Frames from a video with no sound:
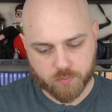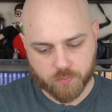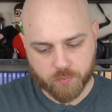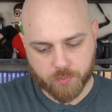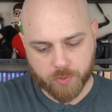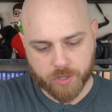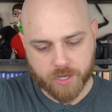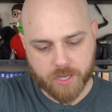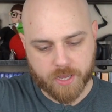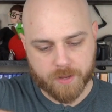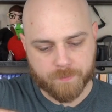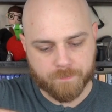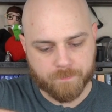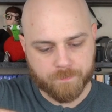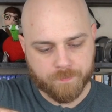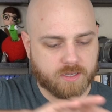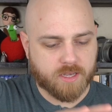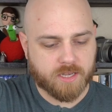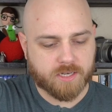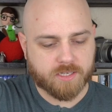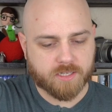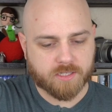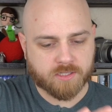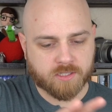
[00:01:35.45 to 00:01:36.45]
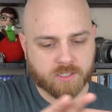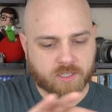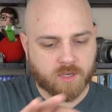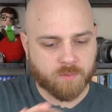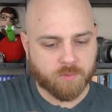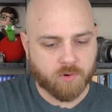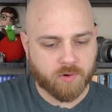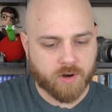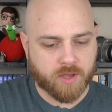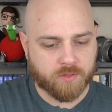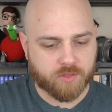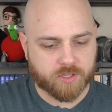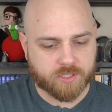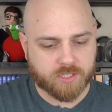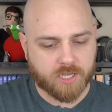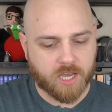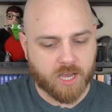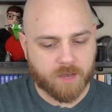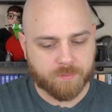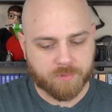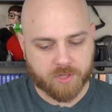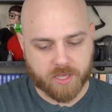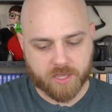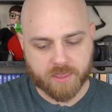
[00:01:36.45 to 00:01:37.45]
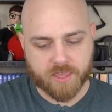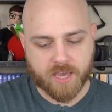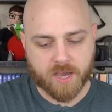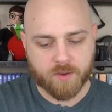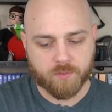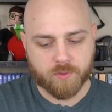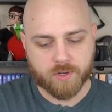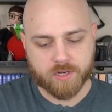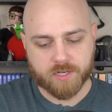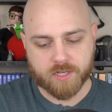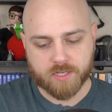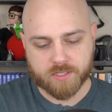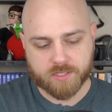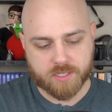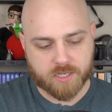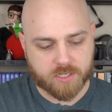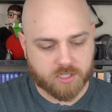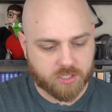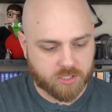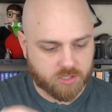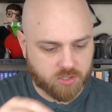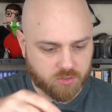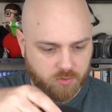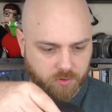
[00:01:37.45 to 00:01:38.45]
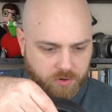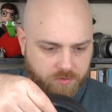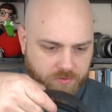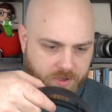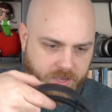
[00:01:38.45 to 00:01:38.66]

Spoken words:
but it doesn't come around the top like that one does. It just sort of